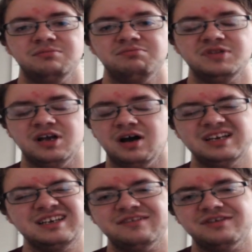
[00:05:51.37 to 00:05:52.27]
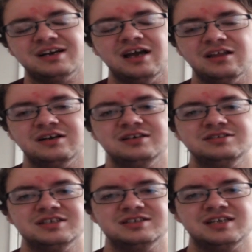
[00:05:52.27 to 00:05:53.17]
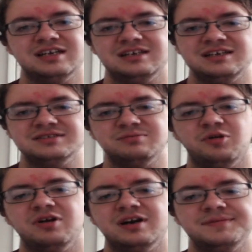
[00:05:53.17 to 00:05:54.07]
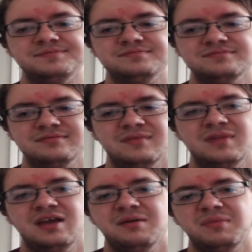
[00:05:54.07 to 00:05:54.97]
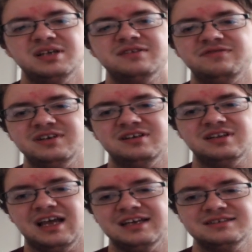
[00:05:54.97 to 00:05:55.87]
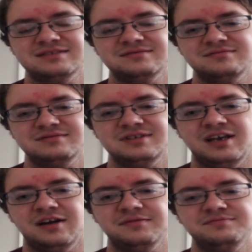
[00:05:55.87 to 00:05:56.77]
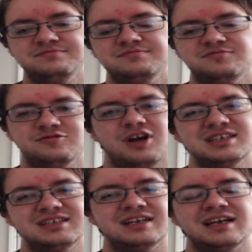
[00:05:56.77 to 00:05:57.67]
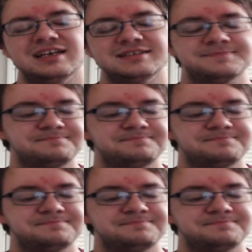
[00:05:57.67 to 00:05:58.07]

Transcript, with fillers: you know, a different color. Just, it gives it more, makes it feel less, you know, rustic, I guess,